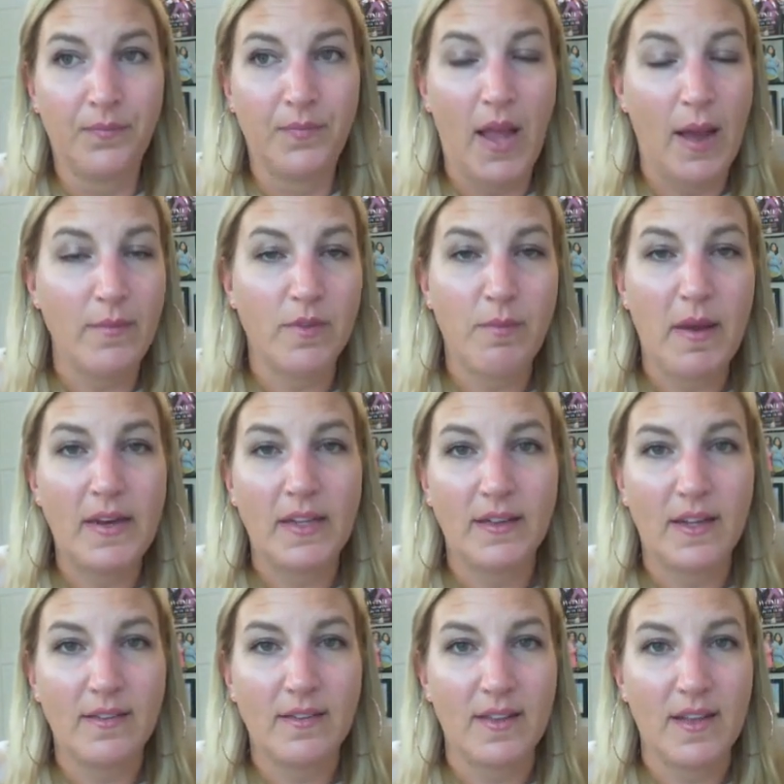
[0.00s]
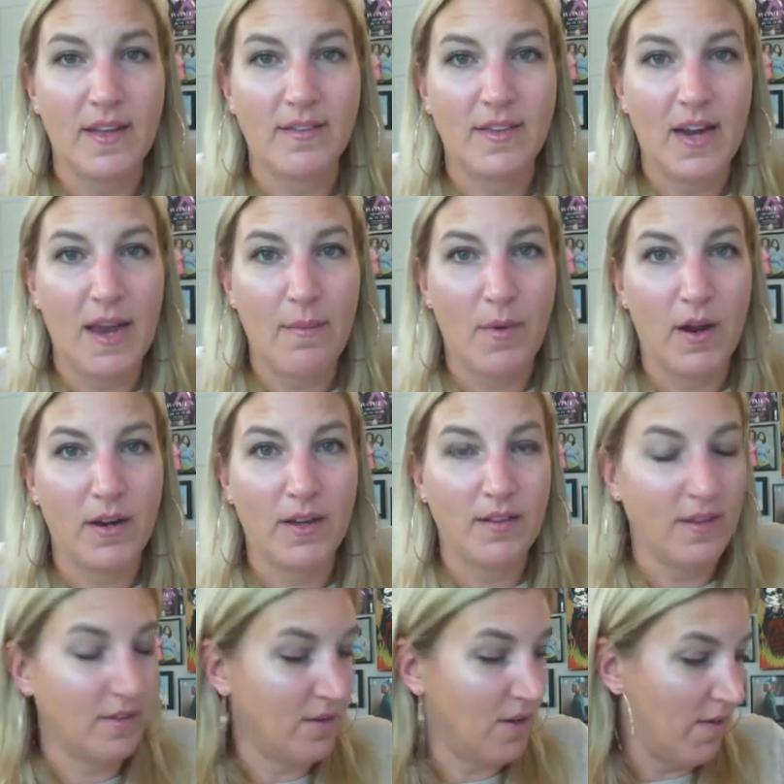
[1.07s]
I'm spending less and less time on it.
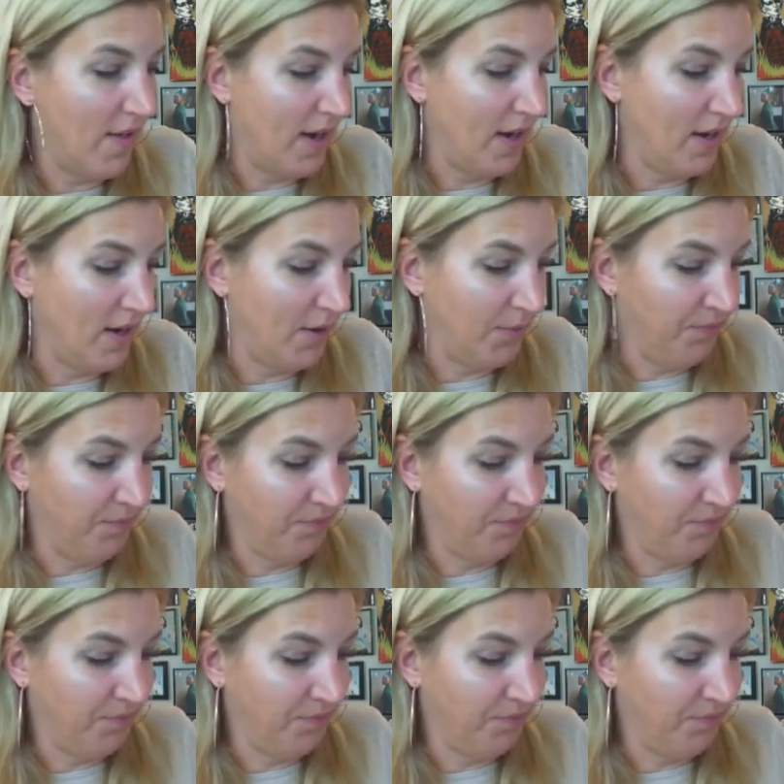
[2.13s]
That's all I know.